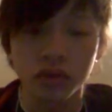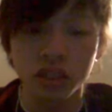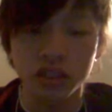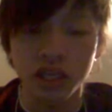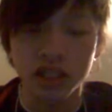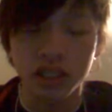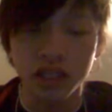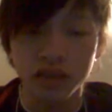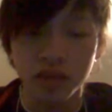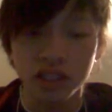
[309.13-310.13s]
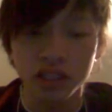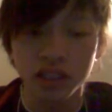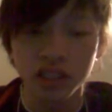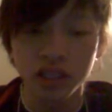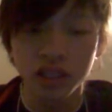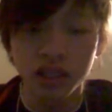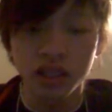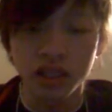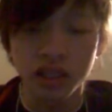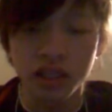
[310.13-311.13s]
doing side smashing,
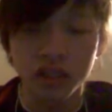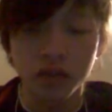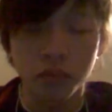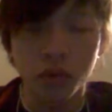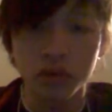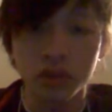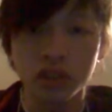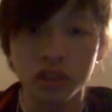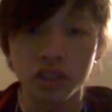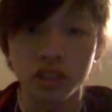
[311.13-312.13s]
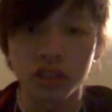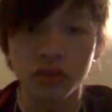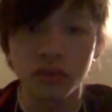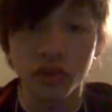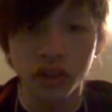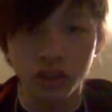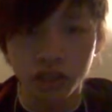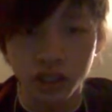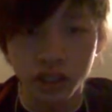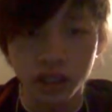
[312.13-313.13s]
then your opponent didn't do a very
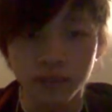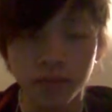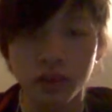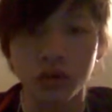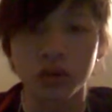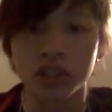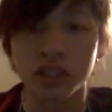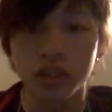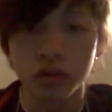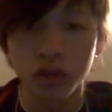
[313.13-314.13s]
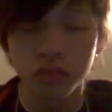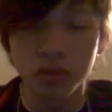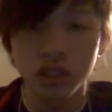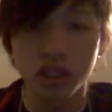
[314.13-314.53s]
good clear or set you up,